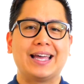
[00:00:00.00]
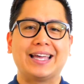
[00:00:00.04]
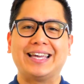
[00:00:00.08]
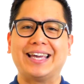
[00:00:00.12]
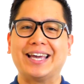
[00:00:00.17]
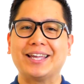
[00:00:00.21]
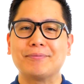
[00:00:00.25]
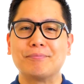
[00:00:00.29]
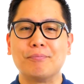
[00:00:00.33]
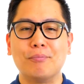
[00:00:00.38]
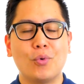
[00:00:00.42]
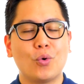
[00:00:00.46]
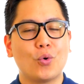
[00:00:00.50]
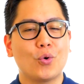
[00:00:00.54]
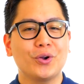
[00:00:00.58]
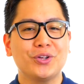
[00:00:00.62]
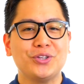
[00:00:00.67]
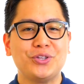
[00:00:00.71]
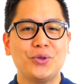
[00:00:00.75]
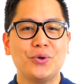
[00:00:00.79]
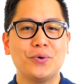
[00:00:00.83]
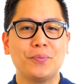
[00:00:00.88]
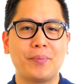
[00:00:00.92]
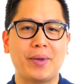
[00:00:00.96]
Get more
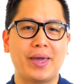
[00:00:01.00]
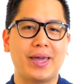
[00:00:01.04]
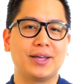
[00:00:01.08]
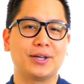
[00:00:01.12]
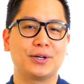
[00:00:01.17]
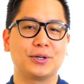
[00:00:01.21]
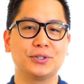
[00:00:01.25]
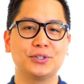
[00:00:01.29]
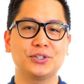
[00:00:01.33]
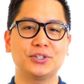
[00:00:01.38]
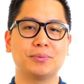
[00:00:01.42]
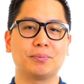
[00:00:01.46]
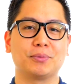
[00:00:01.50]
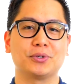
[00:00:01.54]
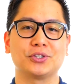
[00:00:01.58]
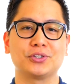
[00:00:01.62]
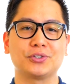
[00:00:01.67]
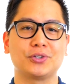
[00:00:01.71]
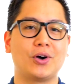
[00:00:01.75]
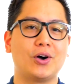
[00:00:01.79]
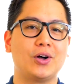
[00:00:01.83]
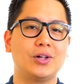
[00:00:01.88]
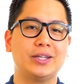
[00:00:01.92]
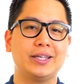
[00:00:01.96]
new paying
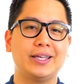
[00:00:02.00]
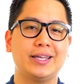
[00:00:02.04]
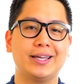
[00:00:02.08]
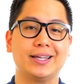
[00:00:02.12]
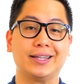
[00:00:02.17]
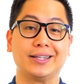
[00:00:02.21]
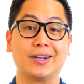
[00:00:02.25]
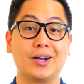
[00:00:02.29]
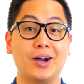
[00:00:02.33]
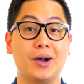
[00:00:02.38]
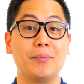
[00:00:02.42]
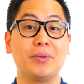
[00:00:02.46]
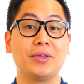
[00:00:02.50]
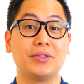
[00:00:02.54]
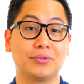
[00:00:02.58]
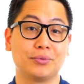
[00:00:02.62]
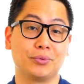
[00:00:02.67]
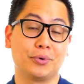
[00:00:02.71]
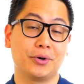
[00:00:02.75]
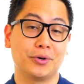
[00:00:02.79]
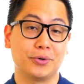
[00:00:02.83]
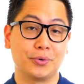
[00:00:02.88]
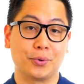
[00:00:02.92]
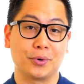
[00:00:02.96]
customers calling and coming
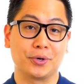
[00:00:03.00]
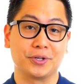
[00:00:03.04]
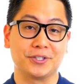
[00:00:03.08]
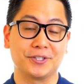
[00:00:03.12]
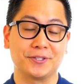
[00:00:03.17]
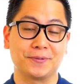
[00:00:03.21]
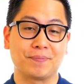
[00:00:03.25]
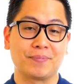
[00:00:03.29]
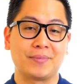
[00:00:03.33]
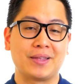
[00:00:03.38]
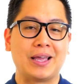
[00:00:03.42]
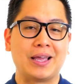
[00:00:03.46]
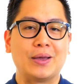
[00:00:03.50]
through your doors.